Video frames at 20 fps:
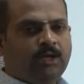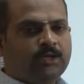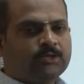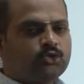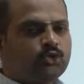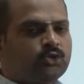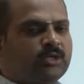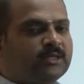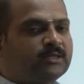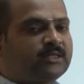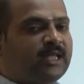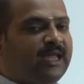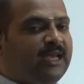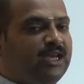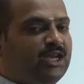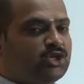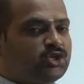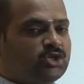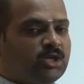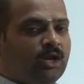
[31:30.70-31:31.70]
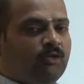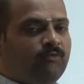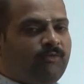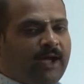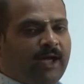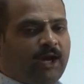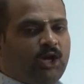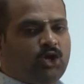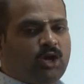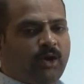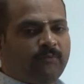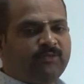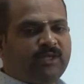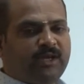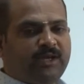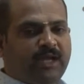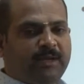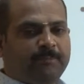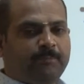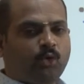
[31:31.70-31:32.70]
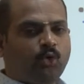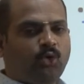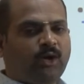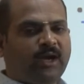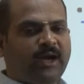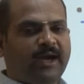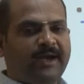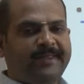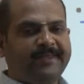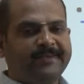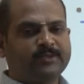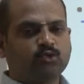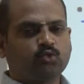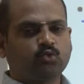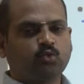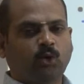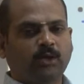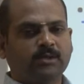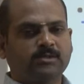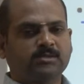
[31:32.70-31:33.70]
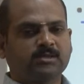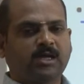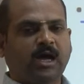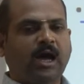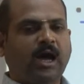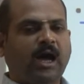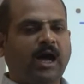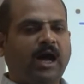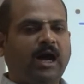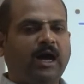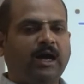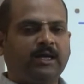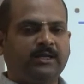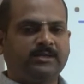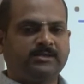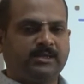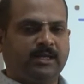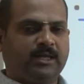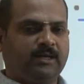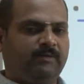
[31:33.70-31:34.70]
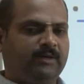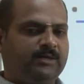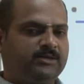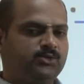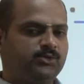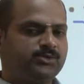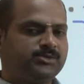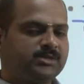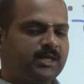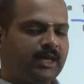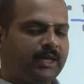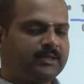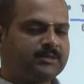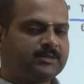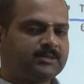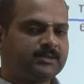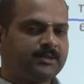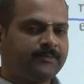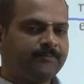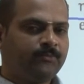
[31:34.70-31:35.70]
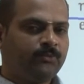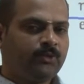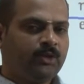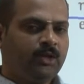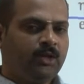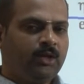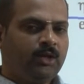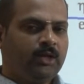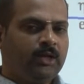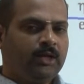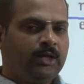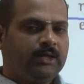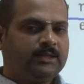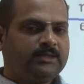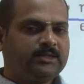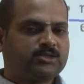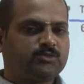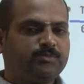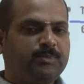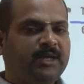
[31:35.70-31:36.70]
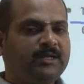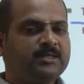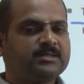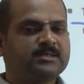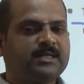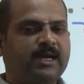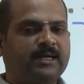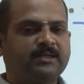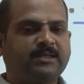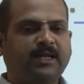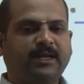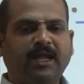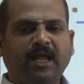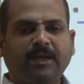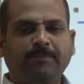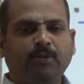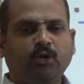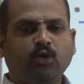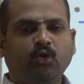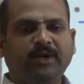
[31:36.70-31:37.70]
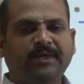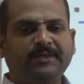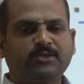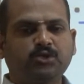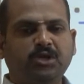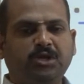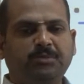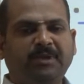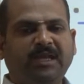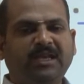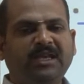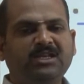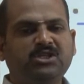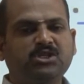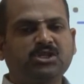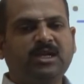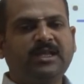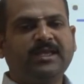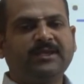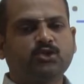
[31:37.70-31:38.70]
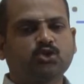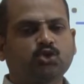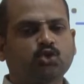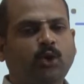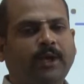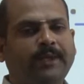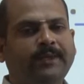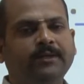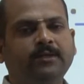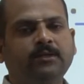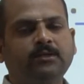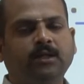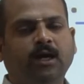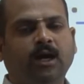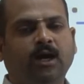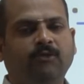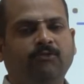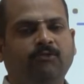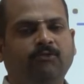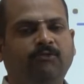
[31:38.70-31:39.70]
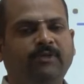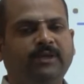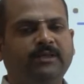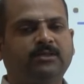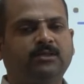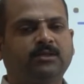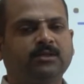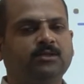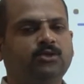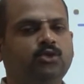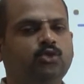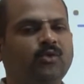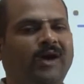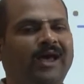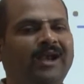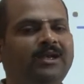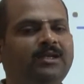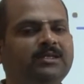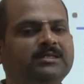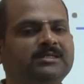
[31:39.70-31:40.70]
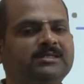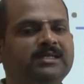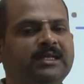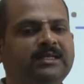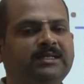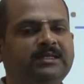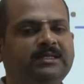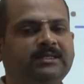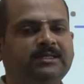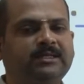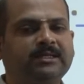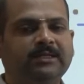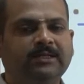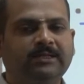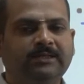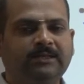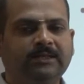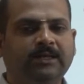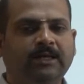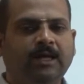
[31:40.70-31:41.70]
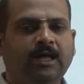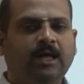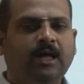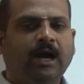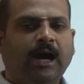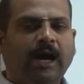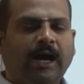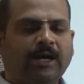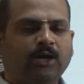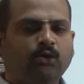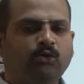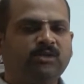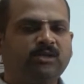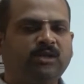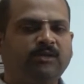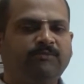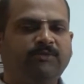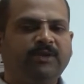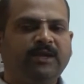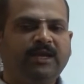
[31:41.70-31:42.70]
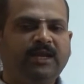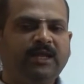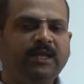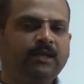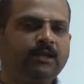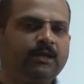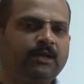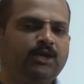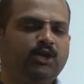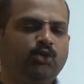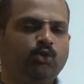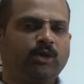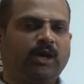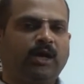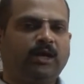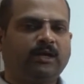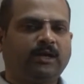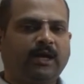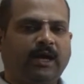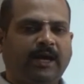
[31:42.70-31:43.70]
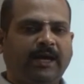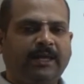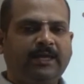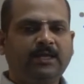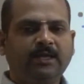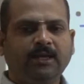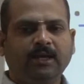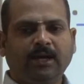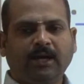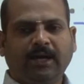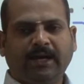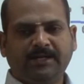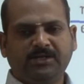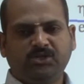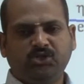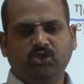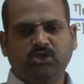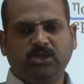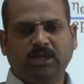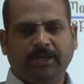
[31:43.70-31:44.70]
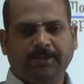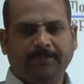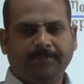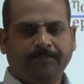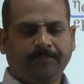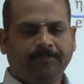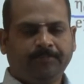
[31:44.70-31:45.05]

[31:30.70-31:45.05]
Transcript: So, that the initial value of the neighborhood radius was r is equal to 6. This means that the neighborhood is going to be initially a square of width 12 centered around the winning neuron i and j.